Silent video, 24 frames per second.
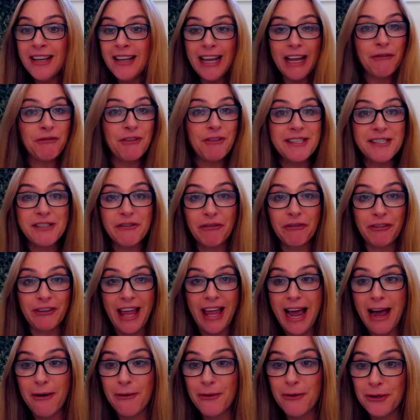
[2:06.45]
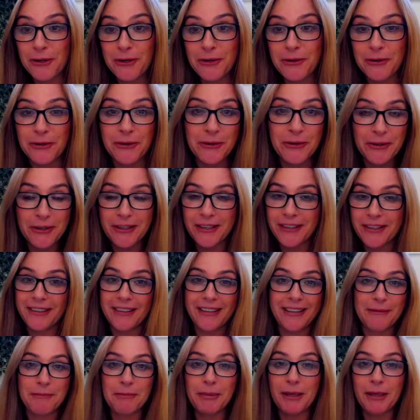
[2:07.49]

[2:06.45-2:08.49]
If there's a flower or a